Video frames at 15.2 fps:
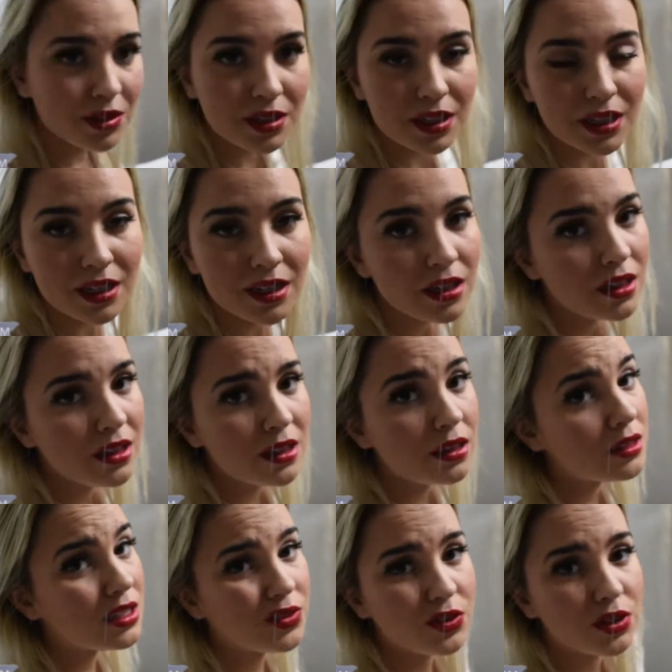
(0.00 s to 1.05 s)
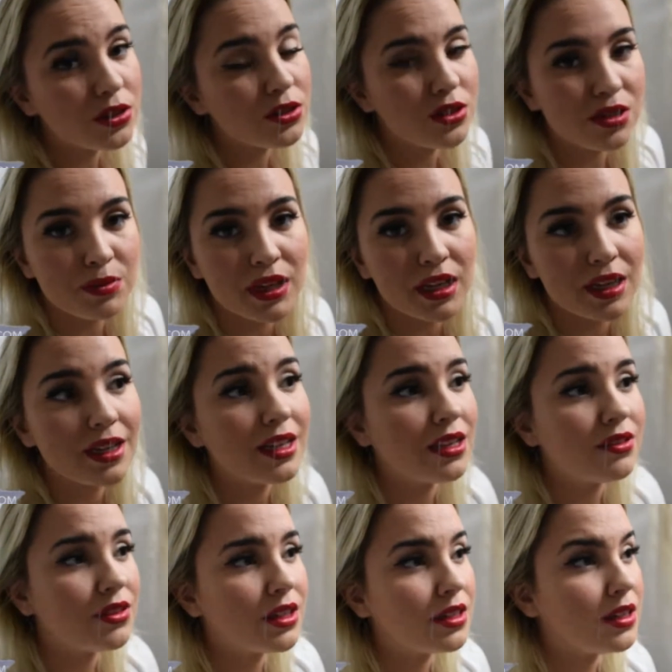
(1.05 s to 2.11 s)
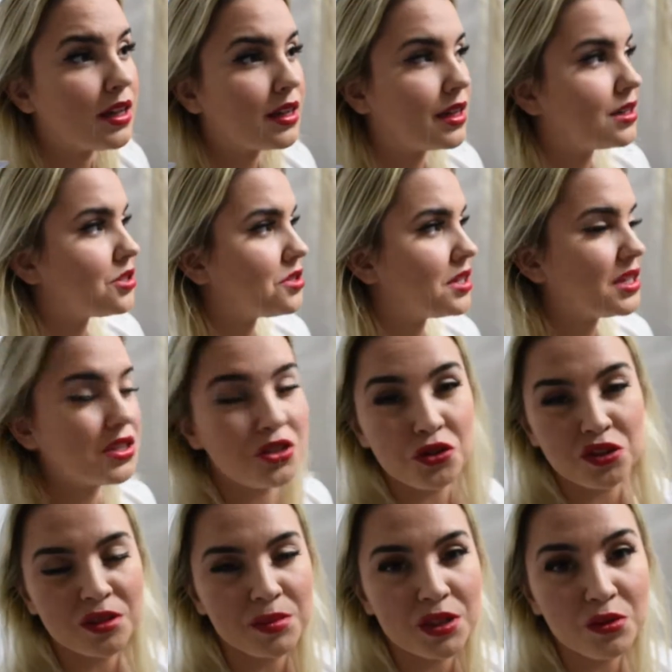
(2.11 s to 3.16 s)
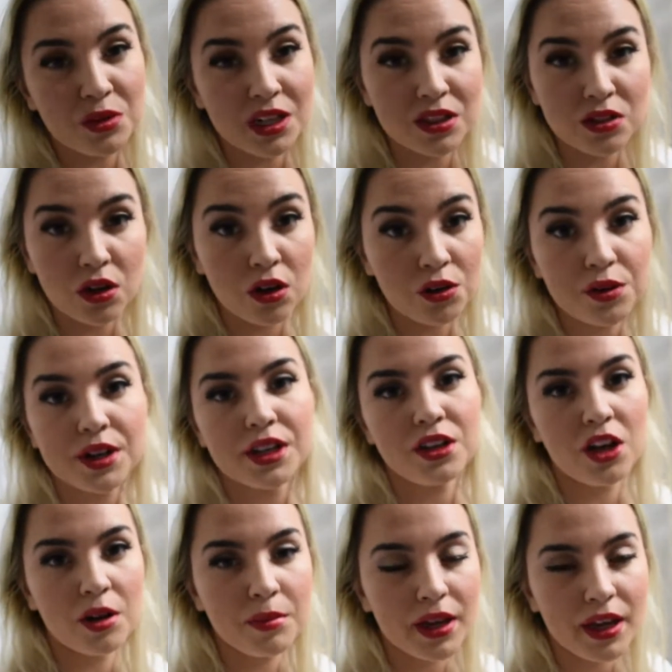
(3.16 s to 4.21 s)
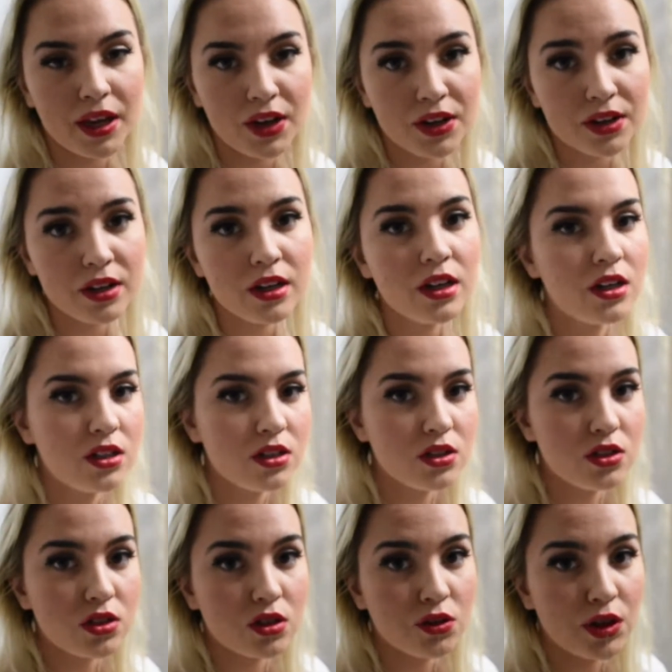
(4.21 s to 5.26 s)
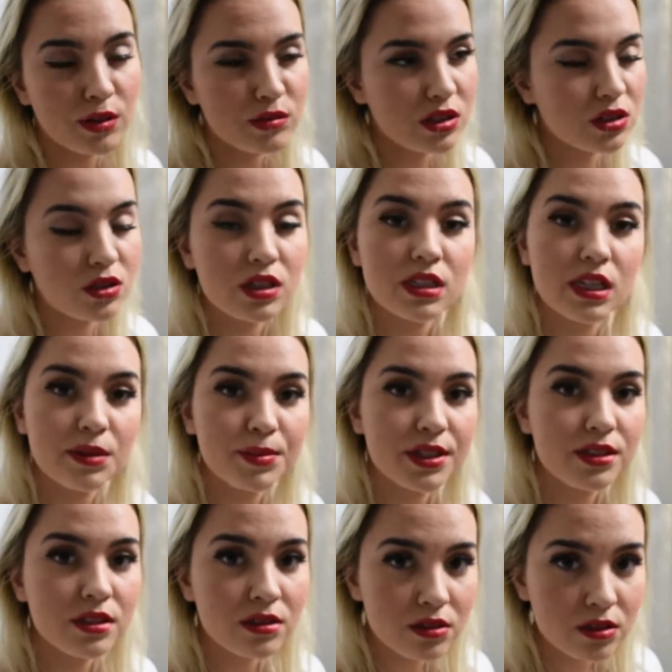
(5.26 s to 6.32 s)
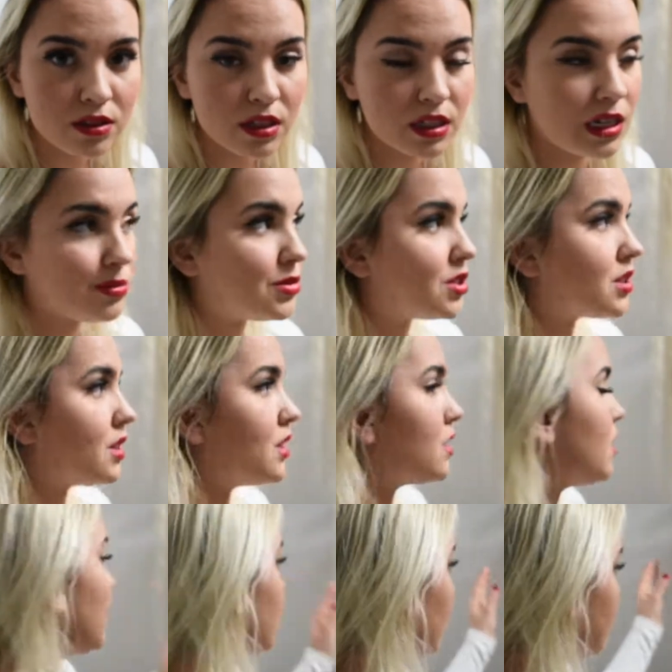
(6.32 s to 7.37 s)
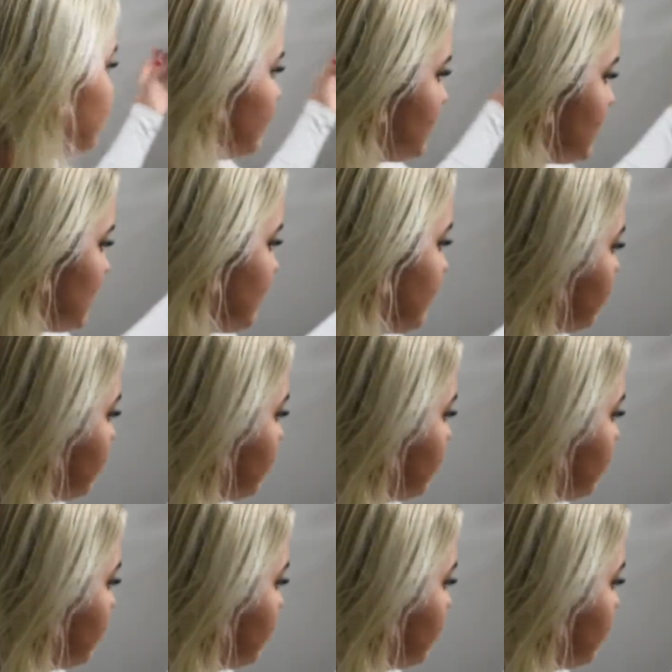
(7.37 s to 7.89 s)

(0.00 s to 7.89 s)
really difficult to make it even, and I just like to trim it when it's already on my hair. So I'm just going to take my scissors, and I'm just going to cut off some